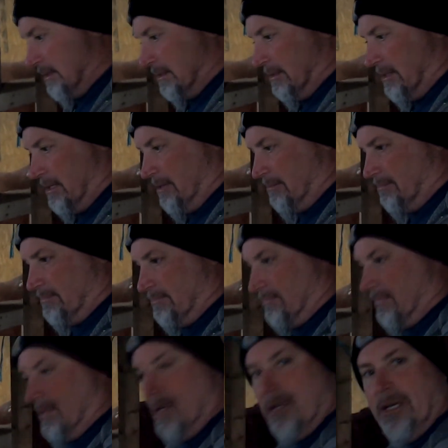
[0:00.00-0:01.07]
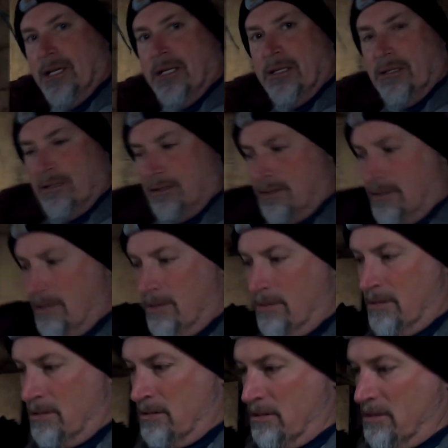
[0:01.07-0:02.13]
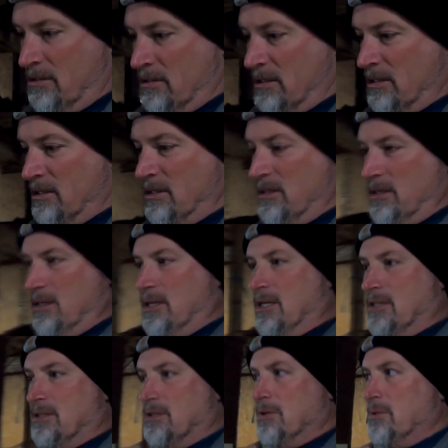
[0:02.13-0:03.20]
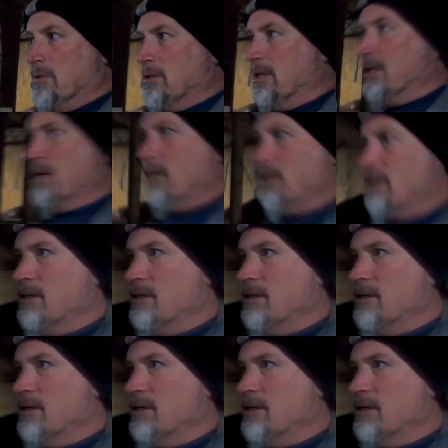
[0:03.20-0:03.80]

Now I get it. So get to doing that.